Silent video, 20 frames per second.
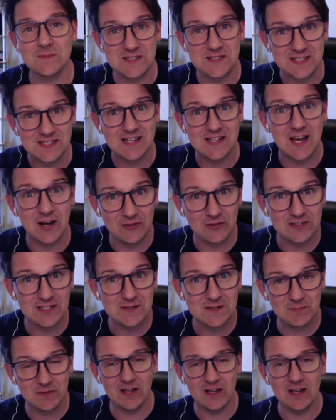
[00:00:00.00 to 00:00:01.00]
It's now on
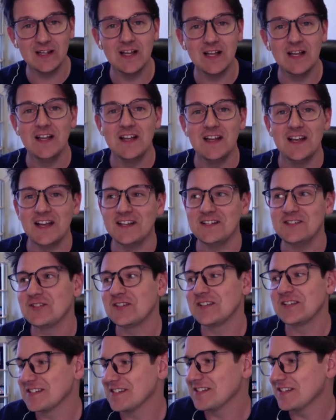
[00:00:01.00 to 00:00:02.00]
display, and you can
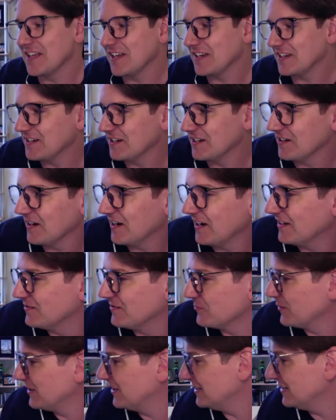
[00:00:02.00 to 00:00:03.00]
see that here. And when
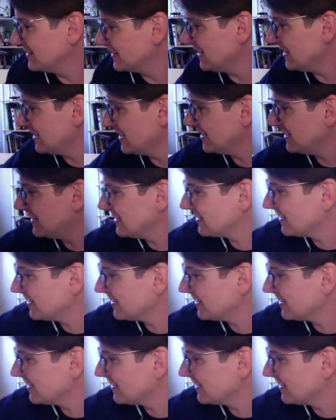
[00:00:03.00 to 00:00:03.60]
he did, he sent